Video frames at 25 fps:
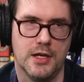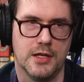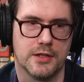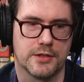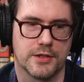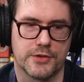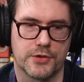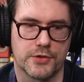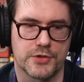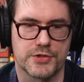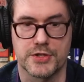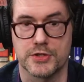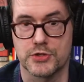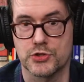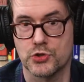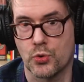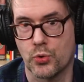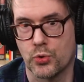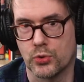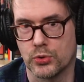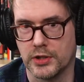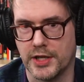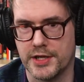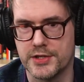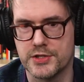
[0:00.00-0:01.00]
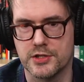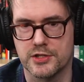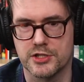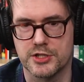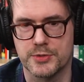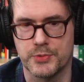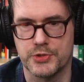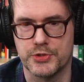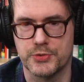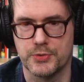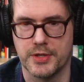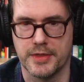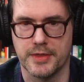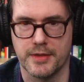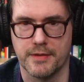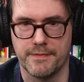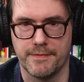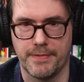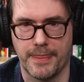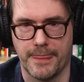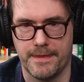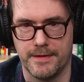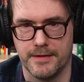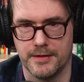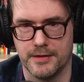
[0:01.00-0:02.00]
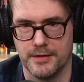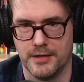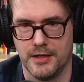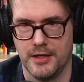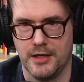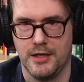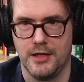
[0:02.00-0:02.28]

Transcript: That there's these correlations between the the